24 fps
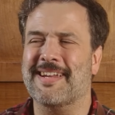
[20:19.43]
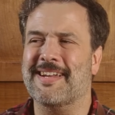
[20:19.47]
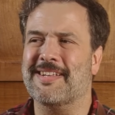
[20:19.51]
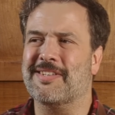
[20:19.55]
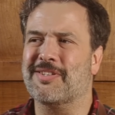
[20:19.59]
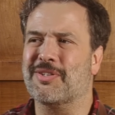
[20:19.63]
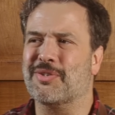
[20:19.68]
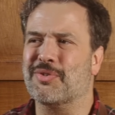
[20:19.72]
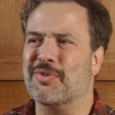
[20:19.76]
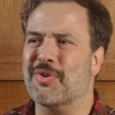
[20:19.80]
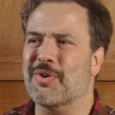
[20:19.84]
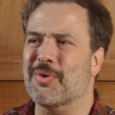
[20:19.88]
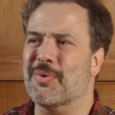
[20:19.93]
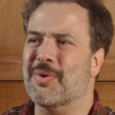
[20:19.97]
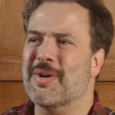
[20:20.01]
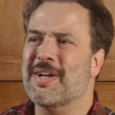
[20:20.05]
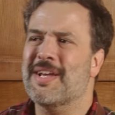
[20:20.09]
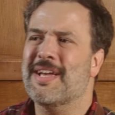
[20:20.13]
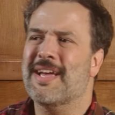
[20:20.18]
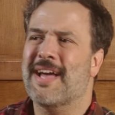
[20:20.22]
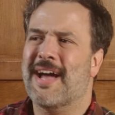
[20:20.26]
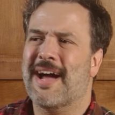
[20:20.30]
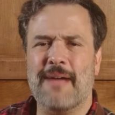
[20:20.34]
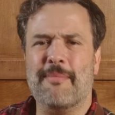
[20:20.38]
that it's true.
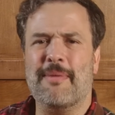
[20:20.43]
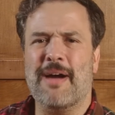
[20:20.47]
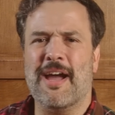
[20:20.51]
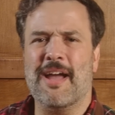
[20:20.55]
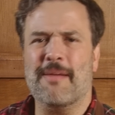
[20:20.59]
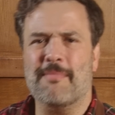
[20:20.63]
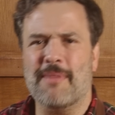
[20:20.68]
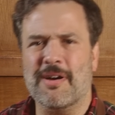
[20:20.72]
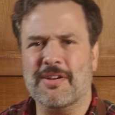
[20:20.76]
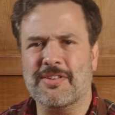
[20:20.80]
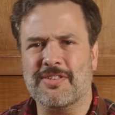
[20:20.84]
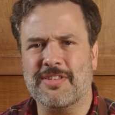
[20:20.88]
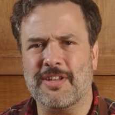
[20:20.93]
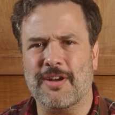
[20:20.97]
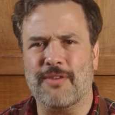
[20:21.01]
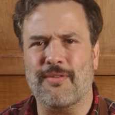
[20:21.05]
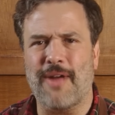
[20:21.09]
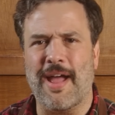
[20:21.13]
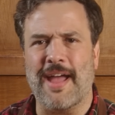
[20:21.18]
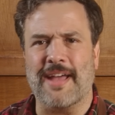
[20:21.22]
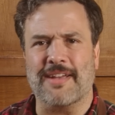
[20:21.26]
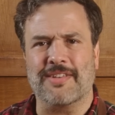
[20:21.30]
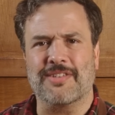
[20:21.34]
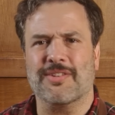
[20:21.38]
Am I amongst their
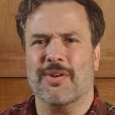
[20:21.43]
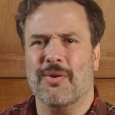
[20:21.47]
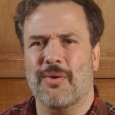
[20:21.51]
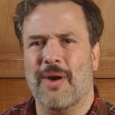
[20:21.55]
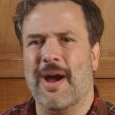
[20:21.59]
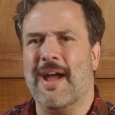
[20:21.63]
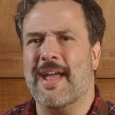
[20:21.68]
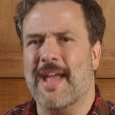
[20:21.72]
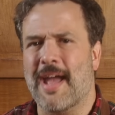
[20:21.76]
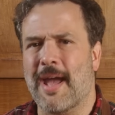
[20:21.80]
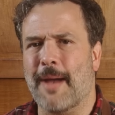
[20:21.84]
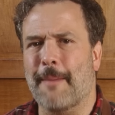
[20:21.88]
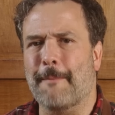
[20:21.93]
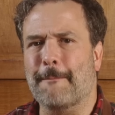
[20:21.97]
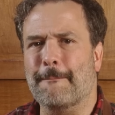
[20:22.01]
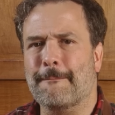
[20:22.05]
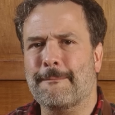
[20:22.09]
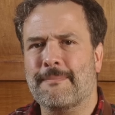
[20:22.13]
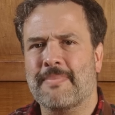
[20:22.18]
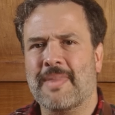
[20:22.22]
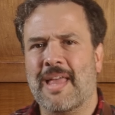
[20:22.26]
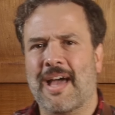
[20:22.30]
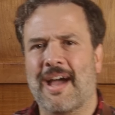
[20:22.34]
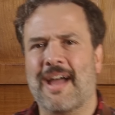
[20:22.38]
ranks? Oh, I am.
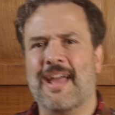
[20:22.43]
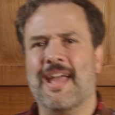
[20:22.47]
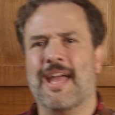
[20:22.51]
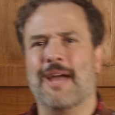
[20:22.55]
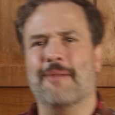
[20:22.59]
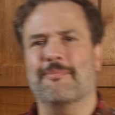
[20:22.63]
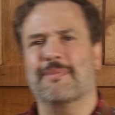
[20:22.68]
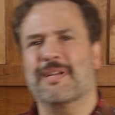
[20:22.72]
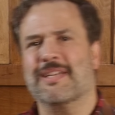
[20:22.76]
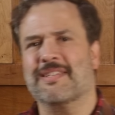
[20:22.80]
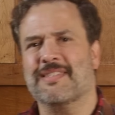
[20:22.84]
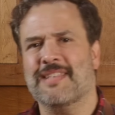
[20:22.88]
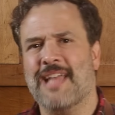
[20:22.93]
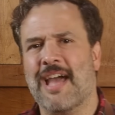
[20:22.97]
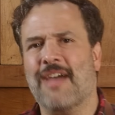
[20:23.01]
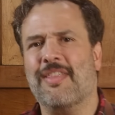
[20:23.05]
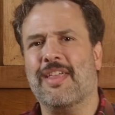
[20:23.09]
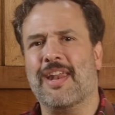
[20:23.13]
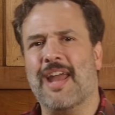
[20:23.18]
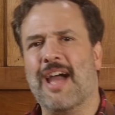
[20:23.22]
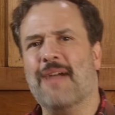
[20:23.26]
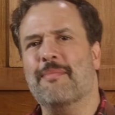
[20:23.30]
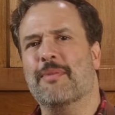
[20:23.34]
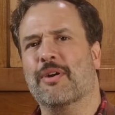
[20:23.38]
I am. Because now
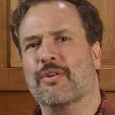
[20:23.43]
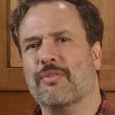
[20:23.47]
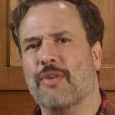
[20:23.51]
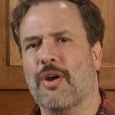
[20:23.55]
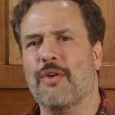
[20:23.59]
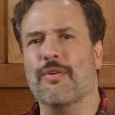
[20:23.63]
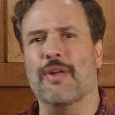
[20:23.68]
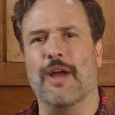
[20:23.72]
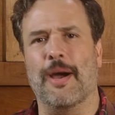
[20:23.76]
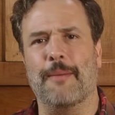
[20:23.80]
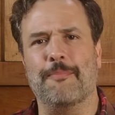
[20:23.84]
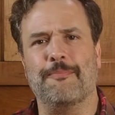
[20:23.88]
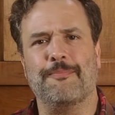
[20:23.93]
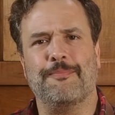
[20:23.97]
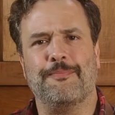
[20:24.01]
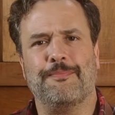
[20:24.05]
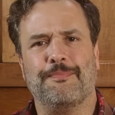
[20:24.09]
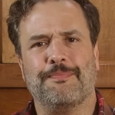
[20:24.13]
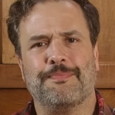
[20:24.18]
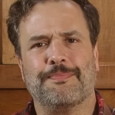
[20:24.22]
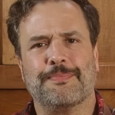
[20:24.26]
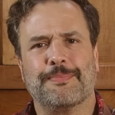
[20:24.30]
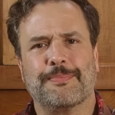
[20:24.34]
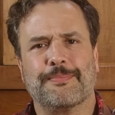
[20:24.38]
that I'm a grown-up,
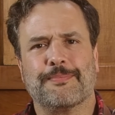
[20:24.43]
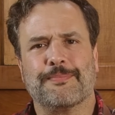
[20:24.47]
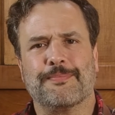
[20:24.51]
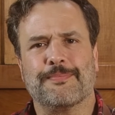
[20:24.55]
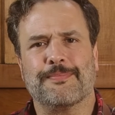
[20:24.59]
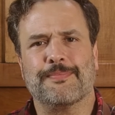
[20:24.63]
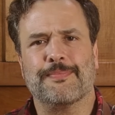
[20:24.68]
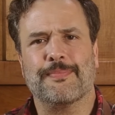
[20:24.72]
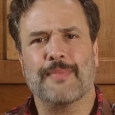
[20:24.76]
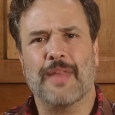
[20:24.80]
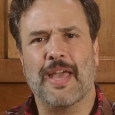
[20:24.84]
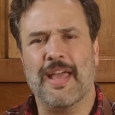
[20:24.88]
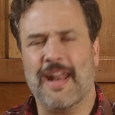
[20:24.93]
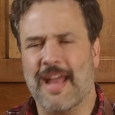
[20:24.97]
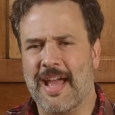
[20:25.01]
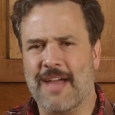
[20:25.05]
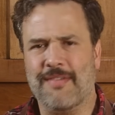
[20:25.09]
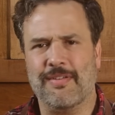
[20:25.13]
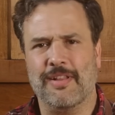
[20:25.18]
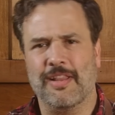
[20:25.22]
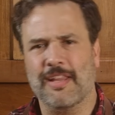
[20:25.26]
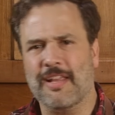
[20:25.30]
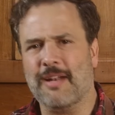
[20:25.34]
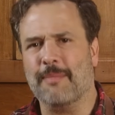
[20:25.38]
and I
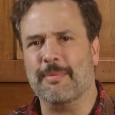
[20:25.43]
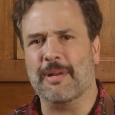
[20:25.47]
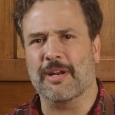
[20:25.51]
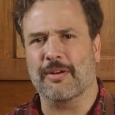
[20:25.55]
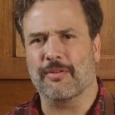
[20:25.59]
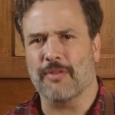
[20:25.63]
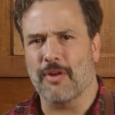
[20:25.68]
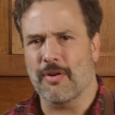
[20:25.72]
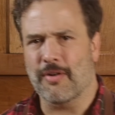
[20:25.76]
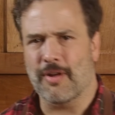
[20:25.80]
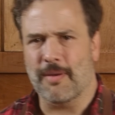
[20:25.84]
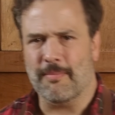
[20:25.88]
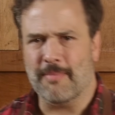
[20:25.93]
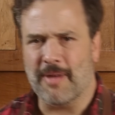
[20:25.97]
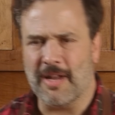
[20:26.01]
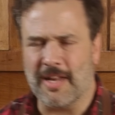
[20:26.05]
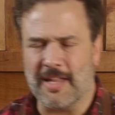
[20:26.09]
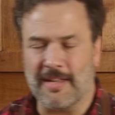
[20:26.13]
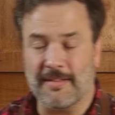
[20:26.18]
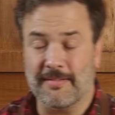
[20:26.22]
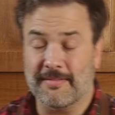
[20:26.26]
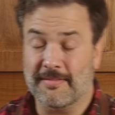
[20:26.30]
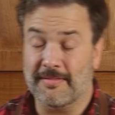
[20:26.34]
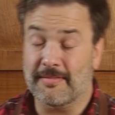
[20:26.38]
have a little bit of grown-up
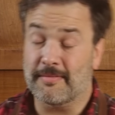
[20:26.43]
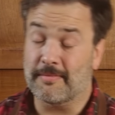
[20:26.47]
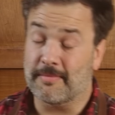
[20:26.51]
money,